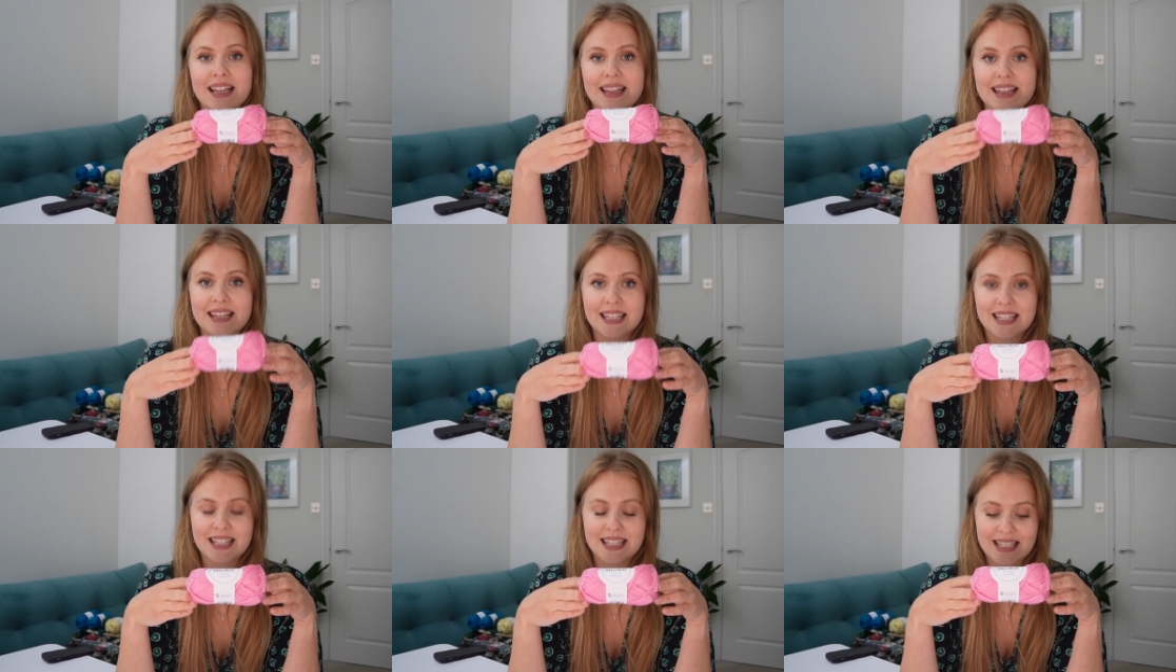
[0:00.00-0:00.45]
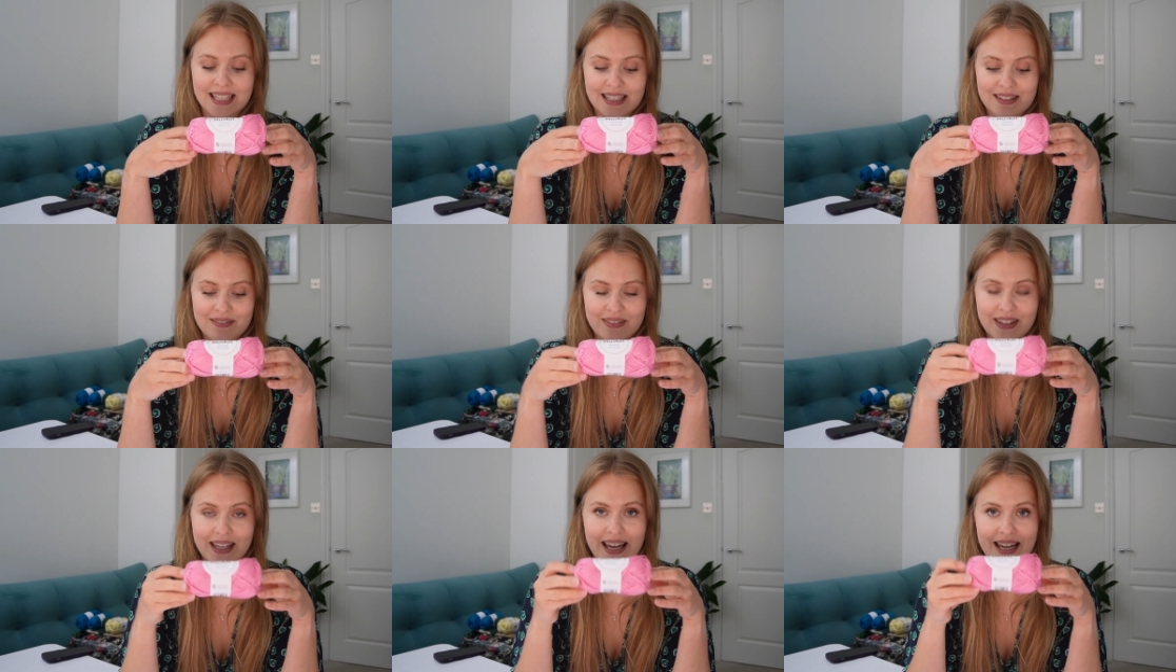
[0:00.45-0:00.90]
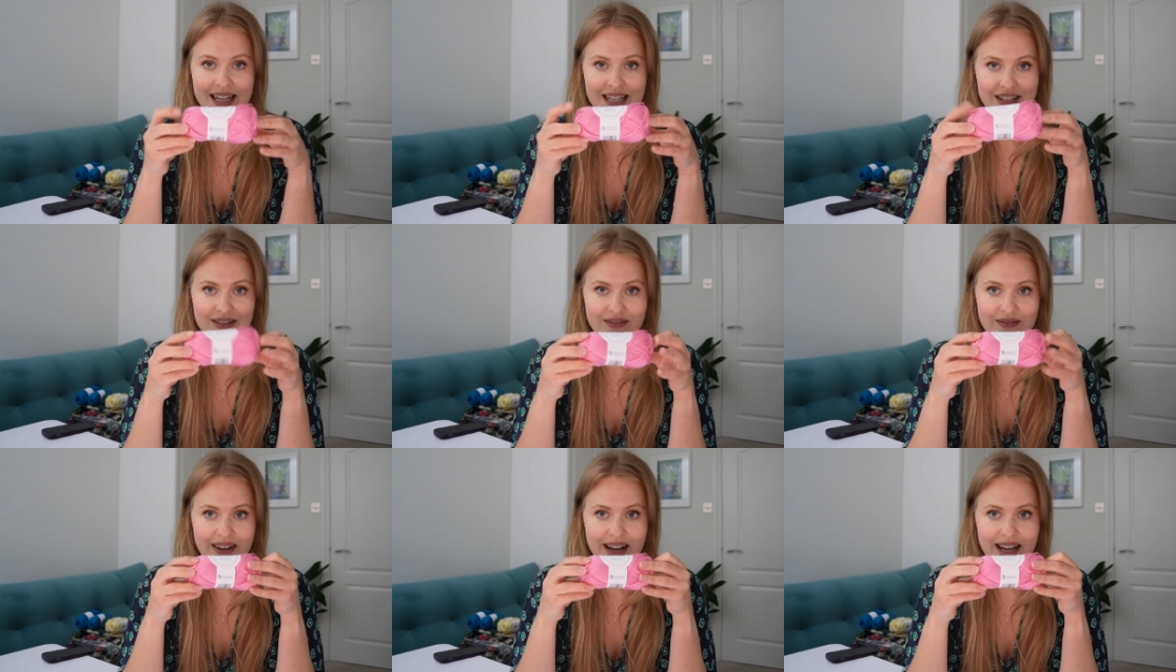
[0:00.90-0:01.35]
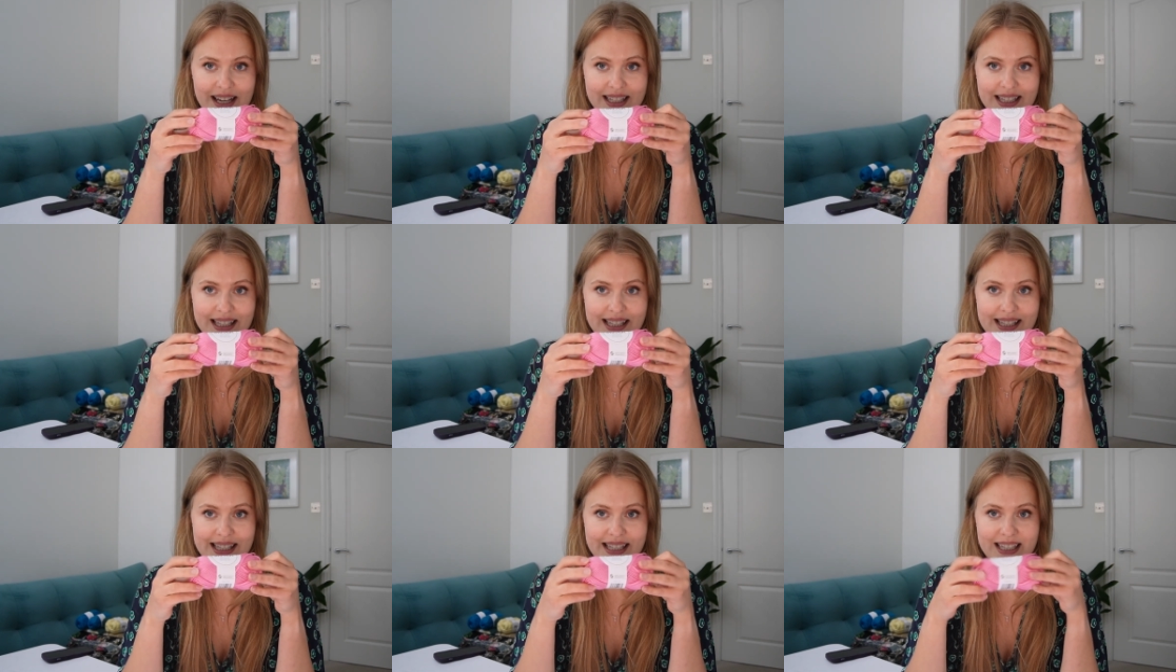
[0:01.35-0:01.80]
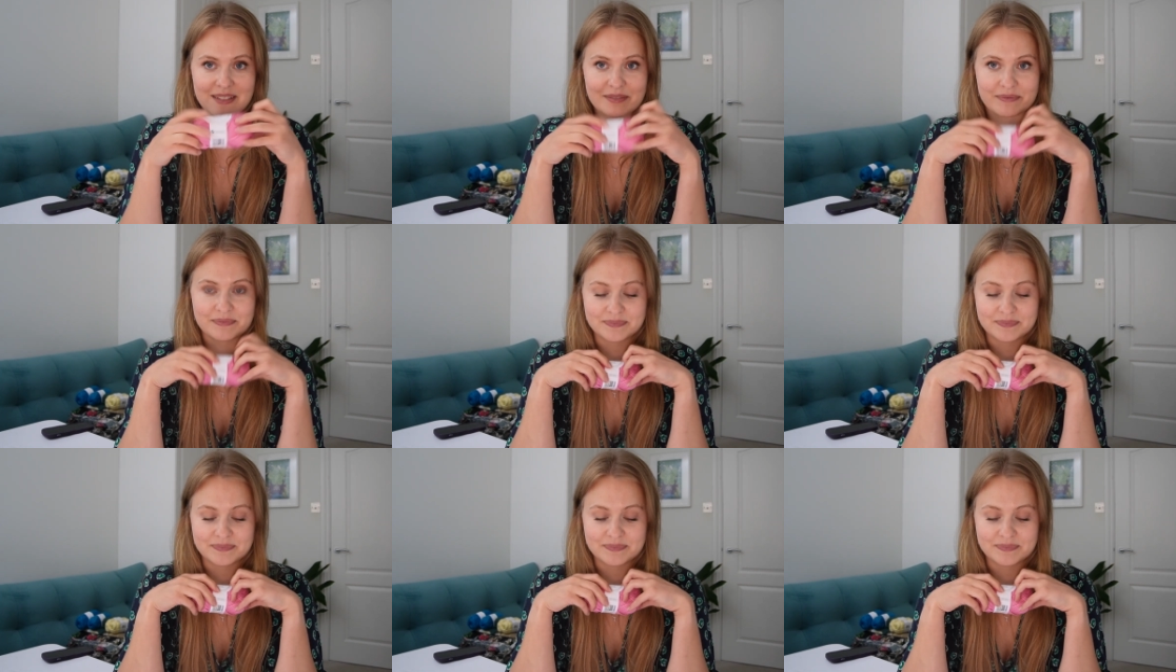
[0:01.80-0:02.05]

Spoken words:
the vacation vest.